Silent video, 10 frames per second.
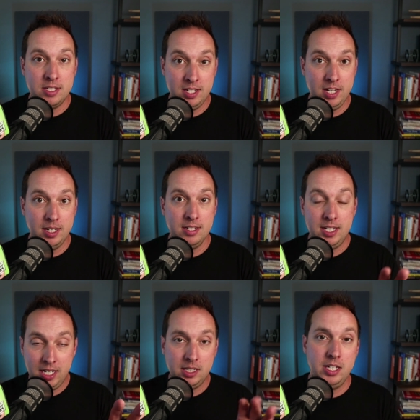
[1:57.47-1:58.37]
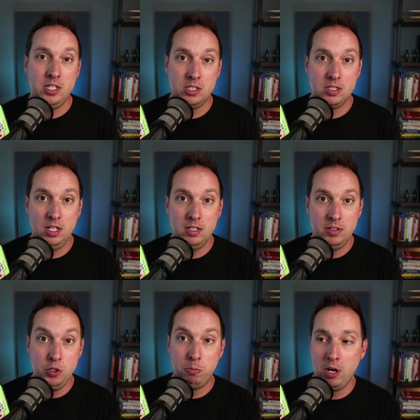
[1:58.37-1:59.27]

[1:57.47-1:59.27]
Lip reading: sent to get these new